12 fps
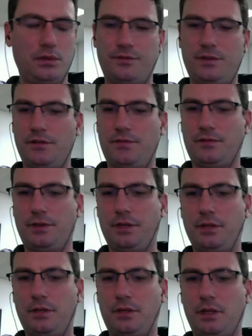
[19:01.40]
different
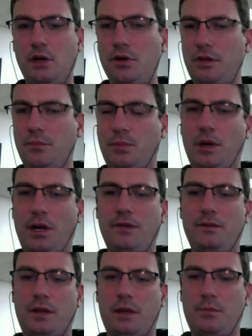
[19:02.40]
clothing
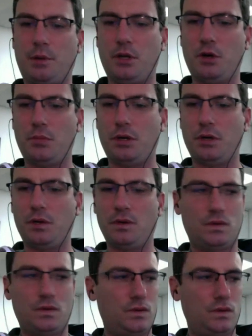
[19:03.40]
brands like
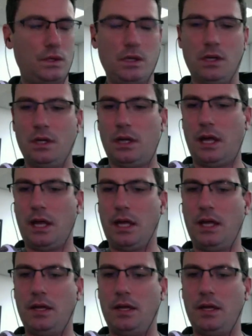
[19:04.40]
Bonobos, and